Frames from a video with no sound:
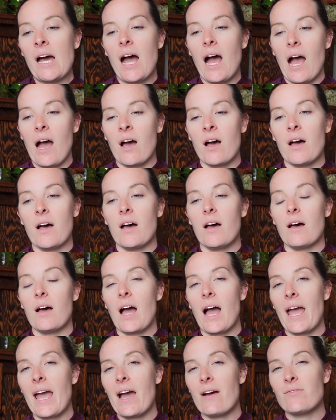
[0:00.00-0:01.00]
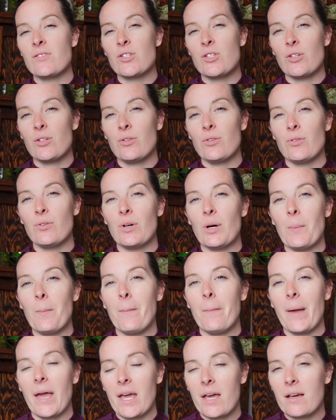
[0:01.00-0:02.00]
I have to
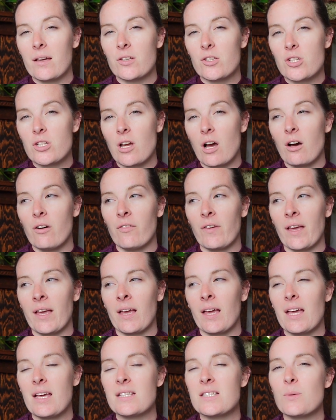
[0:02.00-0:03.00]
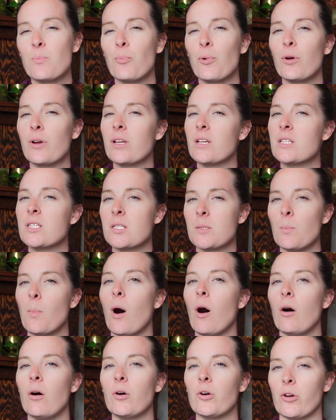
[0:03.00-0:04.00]
make shelving. It's a pretty
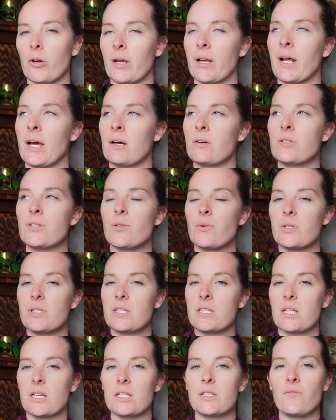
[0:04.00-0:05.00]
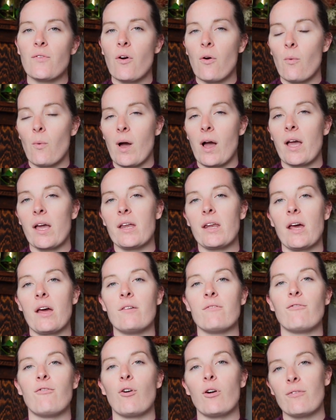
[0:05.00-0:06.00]
small greenhouse, so it's 6 foot wide
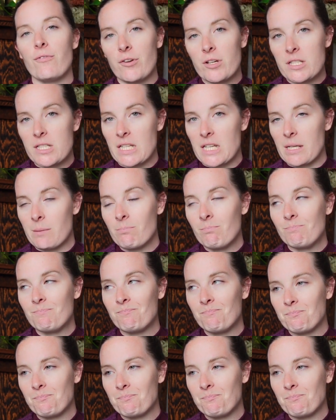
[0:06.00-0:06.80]
and 4 foot deep.